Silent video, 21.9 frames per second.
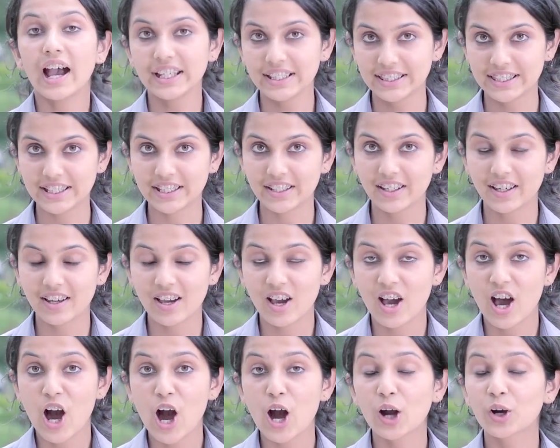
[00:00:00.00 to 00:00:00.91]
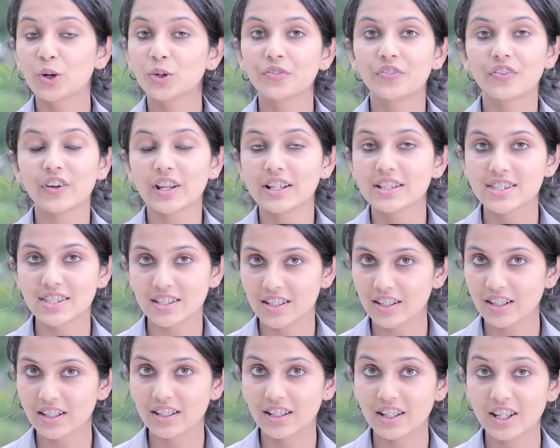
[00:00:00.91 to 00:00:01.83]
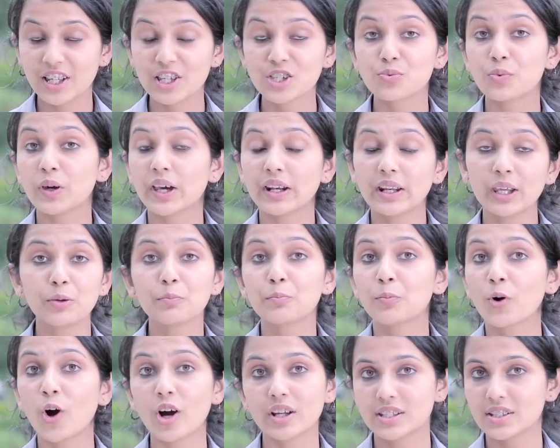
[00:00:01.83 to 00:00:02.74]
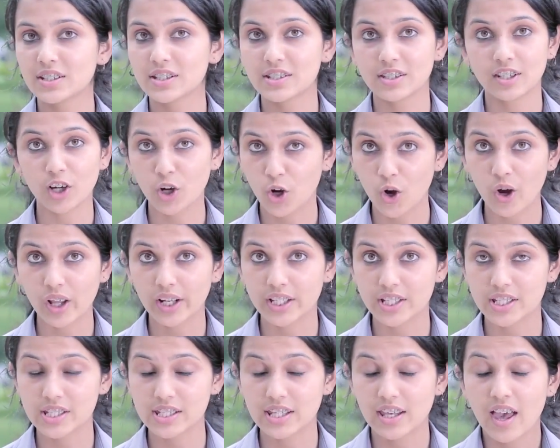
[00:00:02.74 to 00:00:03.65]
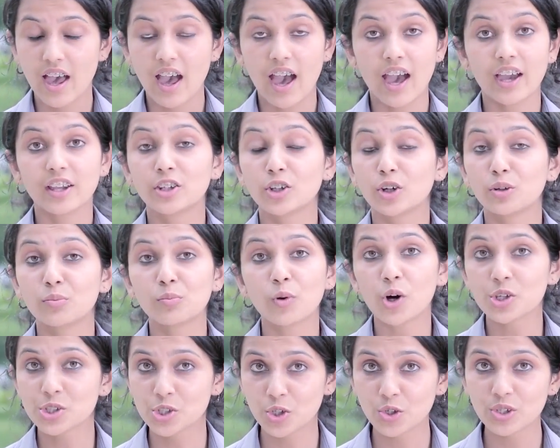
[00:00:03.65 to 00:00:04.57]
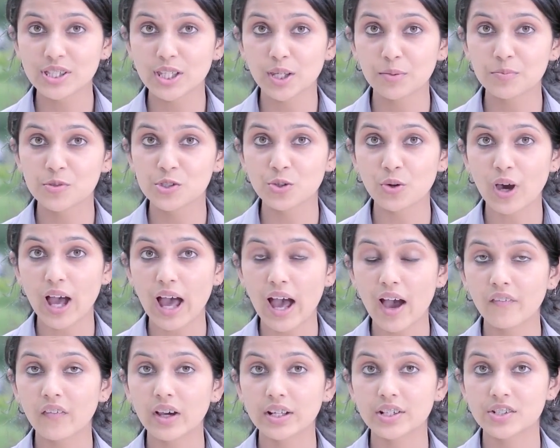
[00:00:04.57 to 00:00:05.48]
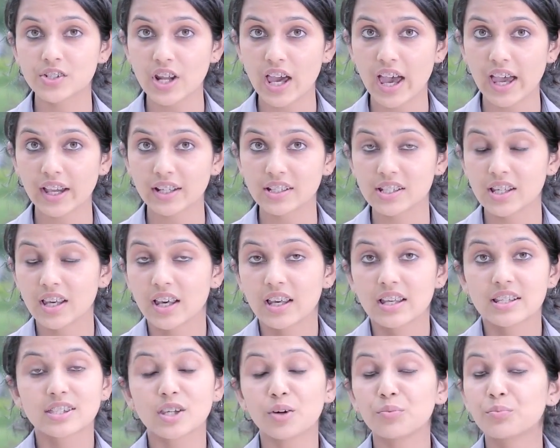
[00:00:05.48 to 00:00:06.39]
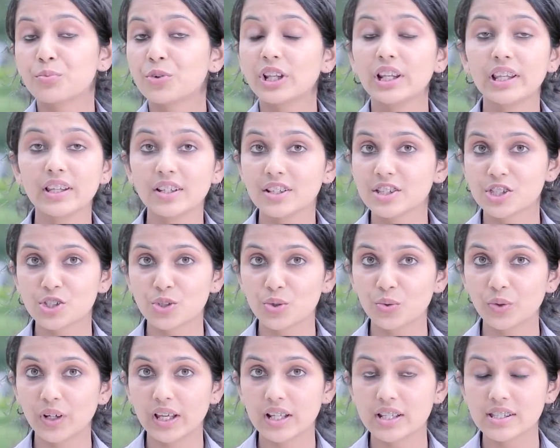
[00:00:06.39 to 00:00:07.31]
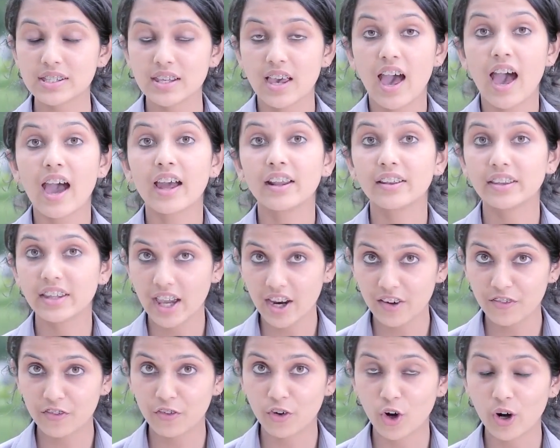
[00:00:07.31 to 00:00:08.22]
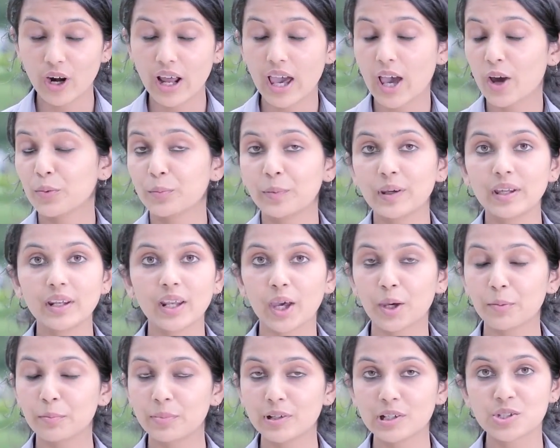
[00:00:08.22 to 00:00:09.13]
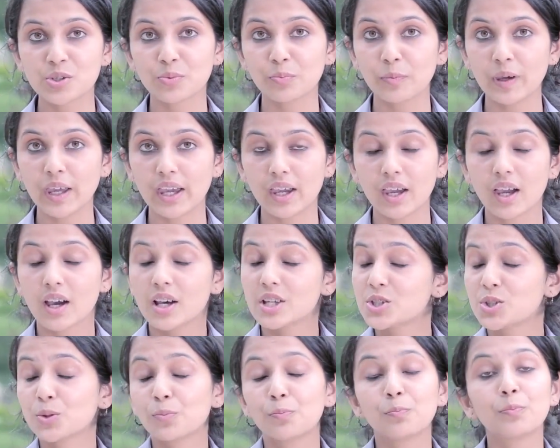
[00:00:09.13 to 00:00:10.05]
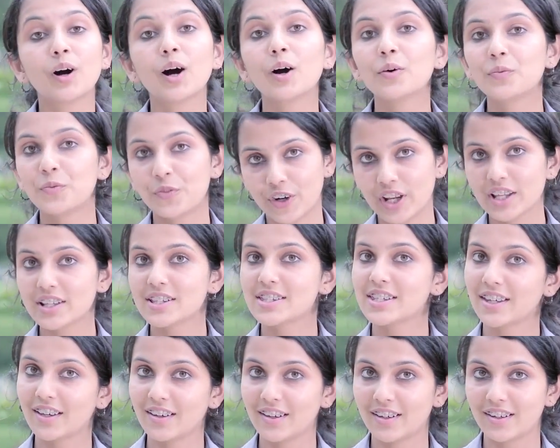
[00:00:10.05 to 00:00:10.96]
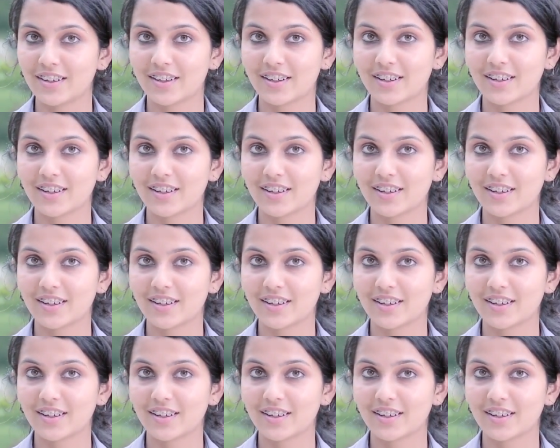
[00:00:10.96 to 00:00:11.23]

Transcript: I think a good friend circle is very important in a college and Don Bosco seems to have attracted some brilliant students and therefore I have been able to make superb friends here.